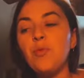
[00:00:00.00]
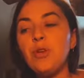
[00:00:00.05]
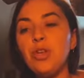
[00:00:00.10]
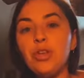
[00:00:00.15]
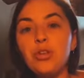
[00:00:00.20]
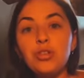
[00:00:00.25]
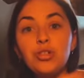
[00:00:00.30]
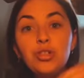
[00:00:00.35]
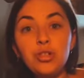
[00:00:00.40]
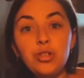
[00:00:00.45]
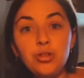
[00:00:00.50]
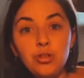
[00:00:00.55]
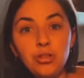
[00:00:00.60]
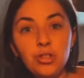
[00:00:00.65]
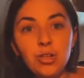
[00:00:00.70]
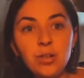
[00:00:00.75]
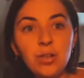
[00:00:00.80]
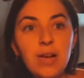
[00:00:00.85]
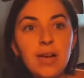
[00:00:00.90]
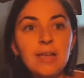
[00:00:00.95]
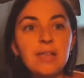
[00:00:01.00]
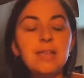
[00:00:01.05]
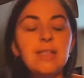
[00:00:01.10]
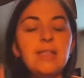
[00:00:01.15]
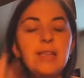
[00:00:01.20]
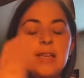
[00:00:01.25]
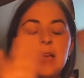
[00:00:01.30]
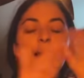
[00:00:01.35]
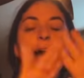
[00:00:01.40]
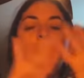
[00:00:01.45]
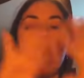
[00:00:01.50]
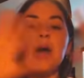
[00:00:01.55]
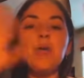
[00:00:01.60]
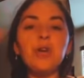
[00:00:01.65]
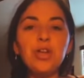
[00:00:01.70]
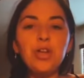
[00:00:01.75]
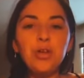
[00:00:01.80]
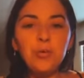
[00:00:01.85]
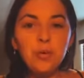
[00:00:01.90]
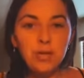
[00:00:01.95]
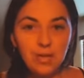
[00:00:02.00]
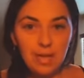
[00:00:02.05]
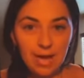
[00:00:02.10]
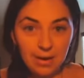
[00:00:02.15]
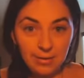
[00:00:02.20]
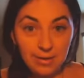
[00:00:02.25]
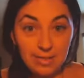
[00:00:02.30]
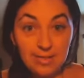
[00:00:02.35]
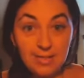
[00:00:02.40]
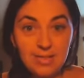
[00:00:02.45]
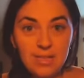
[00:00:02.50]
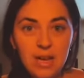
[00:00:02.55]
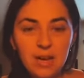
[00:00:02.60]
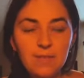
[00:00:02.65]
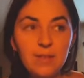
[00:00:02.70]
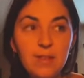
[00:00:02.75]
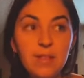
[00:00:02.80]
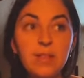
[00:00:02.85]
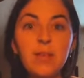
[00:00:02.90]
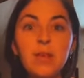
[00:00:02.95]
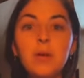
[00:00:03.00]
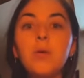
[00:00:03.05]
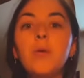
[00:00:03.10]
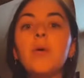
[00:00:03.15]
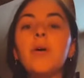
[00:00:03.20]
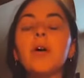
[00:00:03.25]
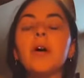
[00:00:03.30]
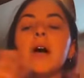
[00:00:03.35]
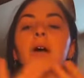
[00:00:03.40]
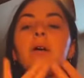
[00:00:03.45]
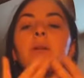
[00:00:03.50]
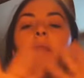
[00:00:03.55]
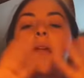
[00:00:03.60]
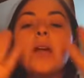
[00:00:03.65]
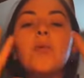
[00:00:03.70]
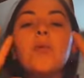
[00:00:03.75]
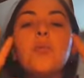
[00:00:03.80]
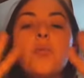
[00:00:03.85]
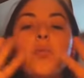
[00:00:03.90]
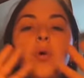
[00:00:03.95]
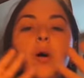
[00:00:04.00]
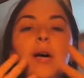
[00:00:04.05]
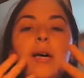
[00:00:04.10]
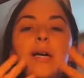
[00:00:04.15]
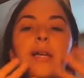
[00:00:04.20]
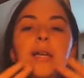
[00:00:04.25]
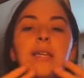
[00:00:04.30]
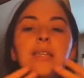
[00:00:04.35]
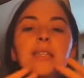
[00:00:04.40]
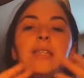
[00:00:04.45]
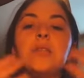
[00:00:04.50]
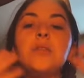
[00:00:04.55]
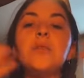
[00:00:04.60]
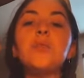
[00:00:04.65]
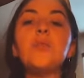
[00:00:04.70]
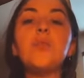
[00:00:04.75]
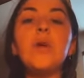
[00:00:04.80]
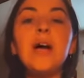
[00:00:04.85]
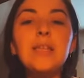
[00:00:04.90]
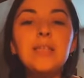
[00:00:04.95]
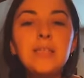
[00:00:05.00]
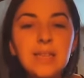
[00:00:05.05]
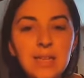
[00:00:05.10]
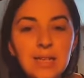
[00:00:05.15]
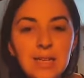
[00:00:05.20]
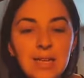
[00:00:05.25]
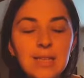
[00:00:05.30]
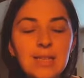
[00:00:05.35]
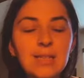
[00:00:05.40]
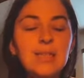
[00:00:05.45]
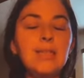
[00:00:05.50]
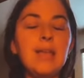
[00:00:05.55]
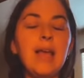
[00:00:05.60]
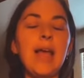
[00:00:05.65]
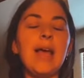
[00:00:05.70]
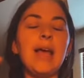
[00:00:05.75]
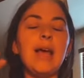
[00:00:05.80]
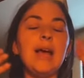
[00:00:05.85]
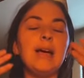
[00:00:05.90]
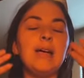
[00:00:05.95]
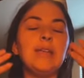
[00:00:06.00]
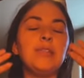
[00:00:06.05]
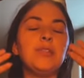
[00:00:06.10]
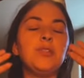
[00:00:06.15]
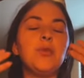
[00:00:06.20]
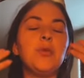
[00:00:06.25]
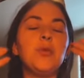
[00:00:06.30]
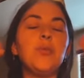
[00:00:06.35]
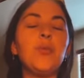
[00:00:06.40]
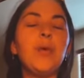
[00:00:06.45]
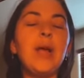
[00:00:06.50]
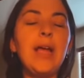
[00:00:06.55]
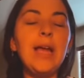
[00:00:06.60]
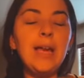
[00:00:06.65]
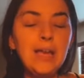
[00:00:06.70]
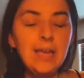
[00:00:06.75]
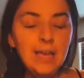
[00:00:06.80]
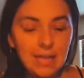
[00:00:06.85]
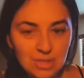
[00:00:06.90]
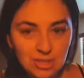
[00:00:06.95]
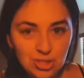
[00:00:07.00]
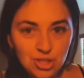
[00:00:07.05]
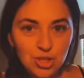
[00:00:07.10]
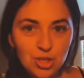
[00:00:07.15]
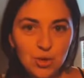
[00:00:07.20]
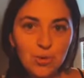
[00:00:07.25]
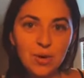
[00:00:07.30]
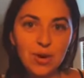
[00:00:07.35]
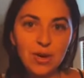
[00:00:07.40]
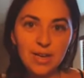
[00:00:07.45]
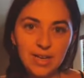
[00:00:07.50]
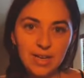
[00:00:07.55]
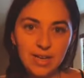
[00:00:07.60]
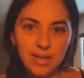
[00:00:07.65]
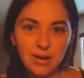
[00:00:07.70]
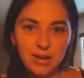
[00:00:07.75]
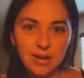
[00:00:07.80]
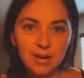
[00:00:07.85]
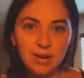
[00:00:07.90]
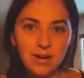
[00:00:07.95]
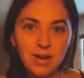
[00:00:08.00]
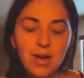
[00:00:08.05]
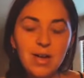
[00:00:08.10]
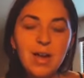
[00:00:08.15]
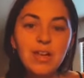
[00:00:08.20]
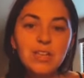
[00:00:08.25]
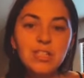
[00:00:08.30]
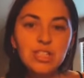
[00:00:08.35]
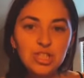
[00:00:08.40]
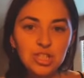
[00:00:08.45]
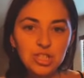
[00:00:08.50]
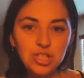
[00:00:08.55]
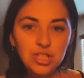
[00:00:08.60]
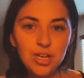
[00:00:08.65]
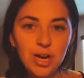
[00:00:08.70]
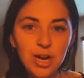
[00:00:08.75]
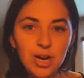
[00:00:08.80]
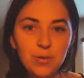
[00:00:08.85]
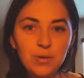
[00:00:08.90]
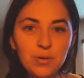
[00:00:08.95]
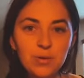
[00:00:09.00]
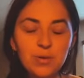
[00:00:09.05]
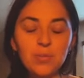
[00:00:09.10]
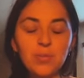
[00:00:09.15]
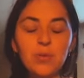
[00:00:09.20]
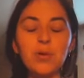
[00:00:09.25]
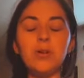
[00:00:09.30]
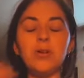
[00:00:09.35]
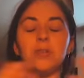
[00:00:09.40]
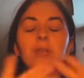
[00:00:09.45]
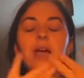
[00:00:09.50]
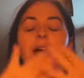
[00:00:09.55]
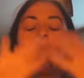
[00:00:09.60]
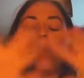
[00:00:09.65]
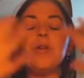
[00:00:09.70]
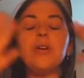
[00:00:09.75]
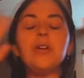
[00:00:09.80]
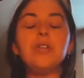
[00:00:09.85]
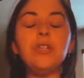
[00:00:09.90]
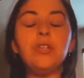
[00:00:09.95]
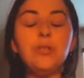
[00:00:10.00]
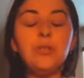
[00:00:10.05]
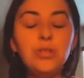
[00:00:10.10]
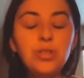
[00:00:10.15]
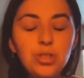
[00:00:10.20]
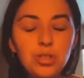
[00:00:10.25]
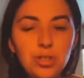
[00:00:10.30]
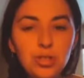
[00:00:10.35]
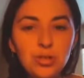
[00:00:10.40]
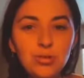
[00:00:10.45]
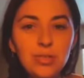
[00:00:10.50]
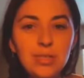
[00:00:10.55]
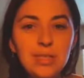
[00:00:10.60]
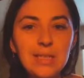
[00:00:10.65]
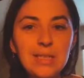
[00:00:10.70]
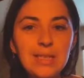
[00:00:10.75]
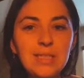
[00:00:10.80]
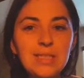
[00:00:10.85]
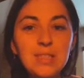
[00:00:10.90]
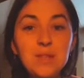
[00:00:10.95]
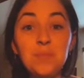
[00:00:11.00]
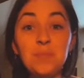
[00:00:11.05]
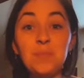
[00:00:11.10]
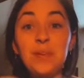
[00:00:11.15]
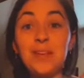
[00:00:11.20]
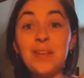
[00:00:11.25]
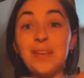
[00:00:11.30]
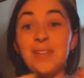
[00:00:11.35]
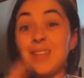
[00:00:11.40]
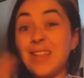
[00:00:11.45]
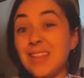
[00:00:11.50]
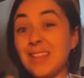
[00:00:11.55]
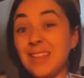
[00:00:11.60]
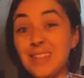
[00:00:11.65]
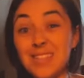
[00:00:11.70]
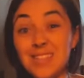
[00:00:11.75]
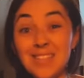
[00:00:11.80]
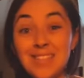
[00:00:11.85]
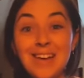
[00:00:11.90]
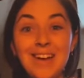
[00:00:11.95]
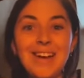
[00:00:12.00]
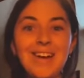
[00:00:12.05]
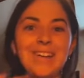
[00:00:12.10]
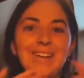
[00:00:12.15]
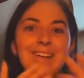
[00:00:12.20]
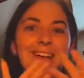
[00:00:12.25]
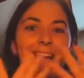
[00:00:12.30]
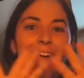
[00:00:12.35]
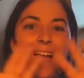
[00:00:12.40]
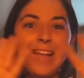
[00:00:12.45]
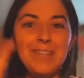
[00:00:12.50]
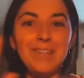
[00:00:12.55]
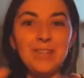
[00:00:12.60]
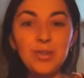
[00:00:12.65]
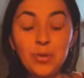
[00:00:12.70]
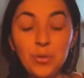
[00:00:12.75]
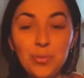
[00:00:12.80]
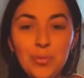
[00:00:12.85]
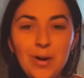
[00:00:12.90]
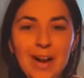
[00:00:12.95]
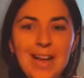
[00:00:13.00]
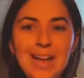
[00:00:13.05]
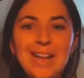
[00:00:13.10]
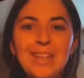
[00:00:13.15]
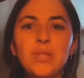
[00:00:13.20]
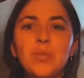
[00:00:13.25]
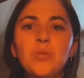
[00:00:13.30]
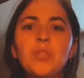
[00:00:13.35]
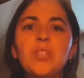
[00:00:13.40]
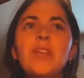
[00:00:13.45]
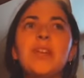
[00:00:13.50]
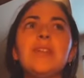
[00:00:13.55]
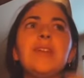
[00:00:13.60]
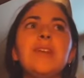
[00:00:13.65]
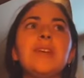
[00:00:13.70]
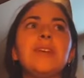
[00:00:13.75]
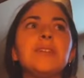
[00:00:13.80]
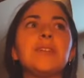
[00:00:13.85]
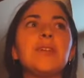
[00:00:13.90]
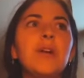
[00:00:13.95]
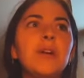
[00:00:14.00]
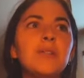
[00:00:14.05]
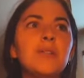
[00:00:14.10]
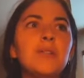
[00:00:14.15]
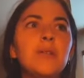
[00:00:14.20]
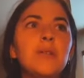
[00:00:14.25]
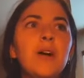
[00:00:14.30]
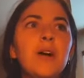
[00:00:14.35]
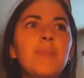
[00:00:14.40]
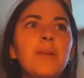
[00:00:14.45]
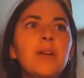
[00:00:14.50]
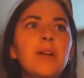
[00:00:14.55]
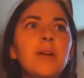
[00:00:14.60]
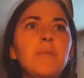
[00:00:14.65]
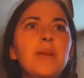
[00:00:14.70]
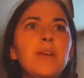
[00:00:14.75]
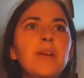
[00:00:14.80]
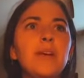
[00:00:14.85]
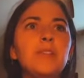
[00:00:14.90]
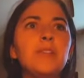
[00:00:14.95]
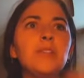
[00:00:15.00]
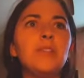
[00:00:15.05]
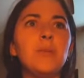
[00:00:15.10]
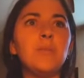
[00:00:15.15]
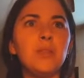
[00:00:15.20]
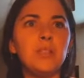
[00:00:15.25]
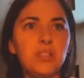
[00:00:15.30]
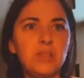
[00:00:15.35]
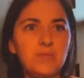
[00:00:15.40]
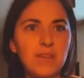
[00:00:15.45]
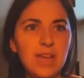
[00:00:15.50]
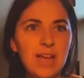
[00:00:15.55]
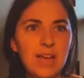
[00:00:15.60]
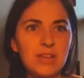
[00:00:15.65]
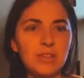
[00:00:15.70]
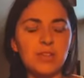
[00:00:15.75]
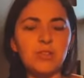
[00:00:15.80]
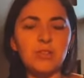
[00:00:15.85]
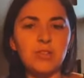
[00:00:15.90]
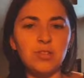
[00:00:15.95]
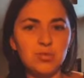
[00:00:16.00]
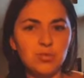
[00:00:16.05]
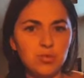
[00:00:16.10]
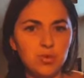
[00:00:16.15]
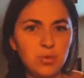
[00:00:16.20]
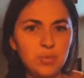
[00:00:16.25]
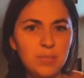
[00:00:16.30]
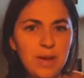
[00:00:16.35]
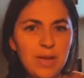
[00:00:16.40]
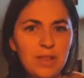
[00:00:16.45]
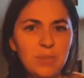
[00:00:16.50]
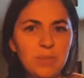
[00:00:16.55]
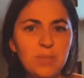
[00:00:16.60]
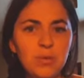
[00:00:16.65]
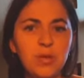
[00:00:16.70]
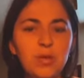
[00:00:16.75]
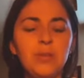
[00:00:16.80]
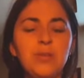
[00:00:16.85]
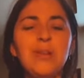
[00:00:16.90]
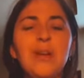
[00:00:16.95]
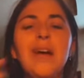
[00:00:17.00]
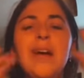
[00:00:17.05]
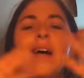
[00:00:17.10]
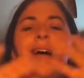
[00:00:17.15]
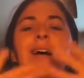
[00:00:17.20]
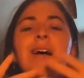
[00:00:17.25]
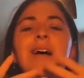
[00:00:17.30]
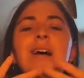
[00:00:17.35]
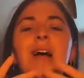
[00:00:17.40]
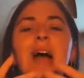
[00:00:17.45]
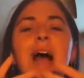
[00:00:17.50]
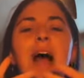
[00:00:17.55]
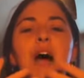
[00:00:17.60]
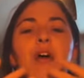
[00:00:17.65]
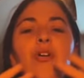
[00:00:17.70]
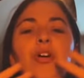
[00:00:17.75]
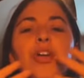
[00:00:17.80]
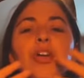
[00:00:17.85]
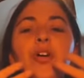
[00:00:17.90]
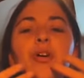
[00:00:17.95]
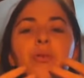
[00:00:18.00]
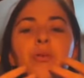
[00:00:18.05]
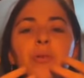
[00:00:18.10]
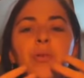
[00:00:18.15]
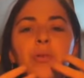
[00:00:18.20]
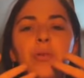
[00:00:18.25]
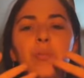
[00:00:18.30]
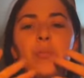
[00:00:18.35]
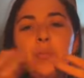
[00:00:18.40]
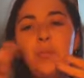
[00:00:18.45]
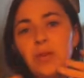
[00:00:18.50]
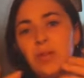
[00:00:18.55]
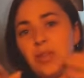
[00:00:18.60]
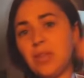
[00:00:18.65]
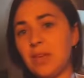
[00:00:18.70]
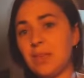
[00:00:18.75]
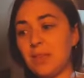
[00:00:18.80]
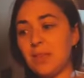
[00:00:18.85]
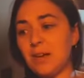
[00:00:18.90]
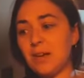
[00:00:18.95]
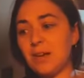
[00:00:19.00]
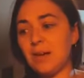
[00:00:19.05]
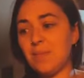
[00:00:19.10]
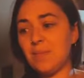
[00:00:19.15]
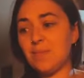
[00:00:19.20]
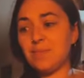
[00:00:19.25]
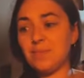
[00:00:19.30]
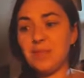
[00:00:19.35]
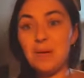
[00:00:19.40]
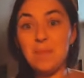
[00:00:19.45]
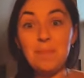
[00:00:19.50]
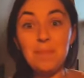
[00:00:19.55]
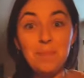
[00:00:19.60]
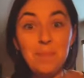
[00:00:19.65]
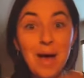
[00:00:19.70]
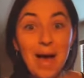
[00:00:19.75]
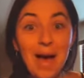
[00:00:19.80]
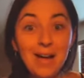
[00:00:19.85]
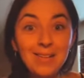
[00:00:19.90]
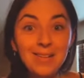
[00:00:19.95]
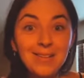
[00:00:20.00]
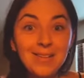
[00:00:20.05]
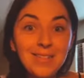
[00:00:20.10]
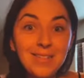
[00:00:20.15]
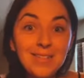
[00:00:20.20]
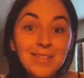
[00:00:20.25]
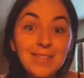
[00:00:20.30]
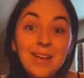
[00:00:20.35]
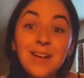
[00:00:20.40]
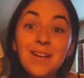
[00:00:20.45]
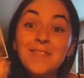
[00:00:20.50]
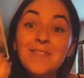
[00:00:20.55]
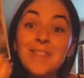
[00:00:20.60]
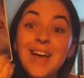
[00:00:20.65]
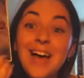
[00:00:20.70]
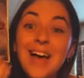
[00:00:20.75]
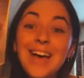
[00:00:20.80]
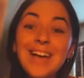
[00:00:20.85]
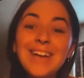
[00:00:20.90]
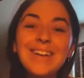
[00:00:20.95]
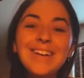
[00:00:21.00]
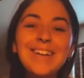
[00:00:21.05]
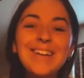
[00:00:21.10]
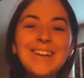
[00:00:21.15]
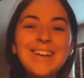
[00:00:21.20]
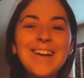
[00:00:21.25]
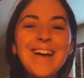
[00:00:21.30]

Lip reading: When you choose your legacy, how are you allowing 7, the aura? Like, what is the resonance and the radiance you are here to share with the world? How are you choosing to be like the sun and the rays, which I think is also coming up because so much of Cancer is ruled by the moon. How are you, with the balance of that,